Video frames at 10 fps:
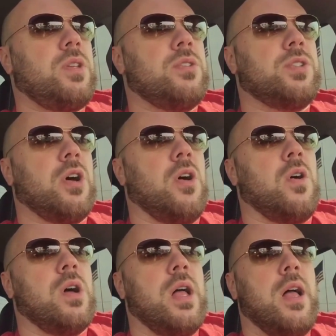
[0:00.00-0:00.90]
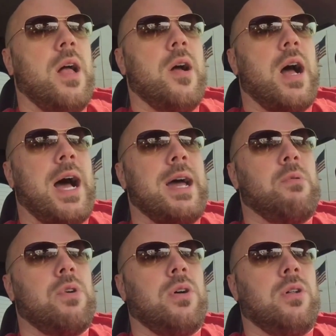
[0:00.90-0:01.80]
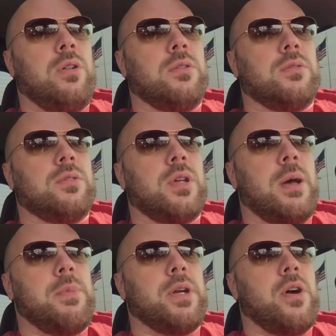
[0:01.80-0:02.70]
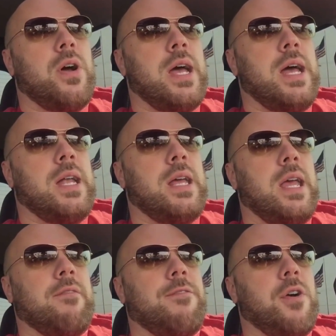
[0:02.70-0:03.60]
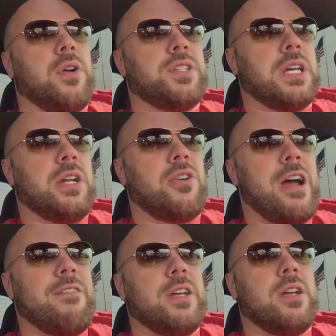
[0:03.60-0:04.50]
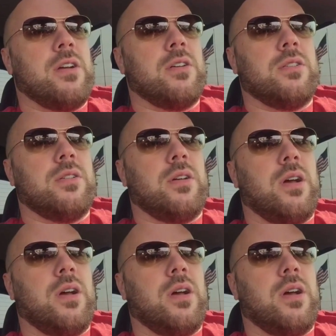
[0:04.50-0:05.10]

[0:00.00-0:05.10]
So I'm gonna go ahead and focus on driving here,